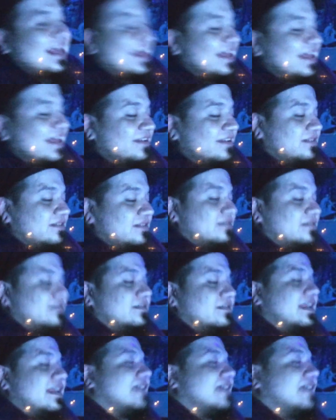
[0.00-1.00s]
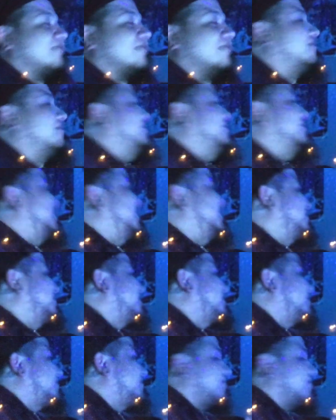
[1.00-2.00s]
And
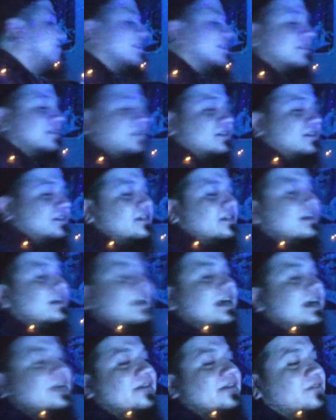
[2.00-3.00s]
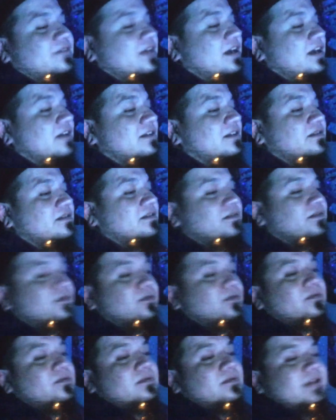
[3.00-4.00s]
my friend, I've gotten
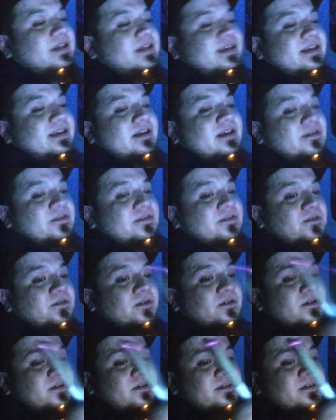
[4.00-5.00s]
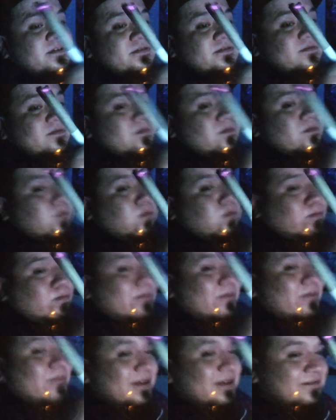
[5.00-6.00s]
through like a third
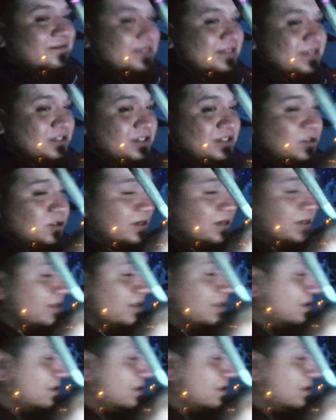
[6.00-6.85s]
of this joint,